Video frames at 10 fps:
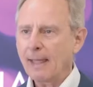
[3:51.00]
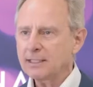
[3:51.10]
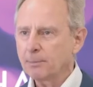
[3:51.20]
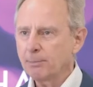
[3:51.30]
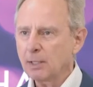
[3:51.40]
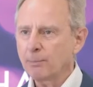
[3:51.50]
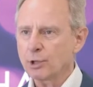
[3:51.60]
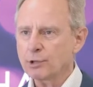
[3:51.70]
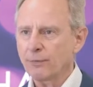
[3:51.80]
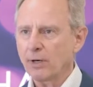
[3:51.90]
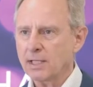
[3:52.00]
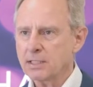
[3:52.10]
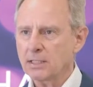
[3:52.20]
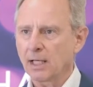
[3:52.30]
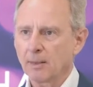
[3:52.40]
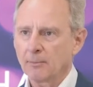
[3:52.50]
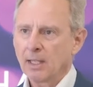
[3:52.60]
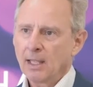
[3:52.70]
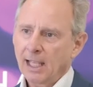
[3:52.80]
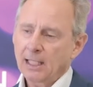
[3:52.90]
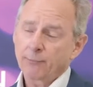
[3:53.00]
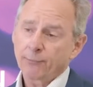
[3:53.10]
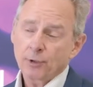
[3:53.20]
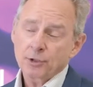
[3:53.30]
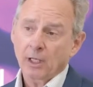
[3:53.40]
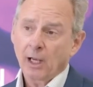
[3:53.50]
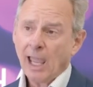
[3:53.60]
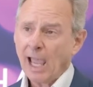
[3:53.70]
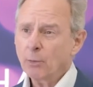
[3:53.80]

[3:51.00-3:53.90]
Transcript: And that's a big push for us in the future.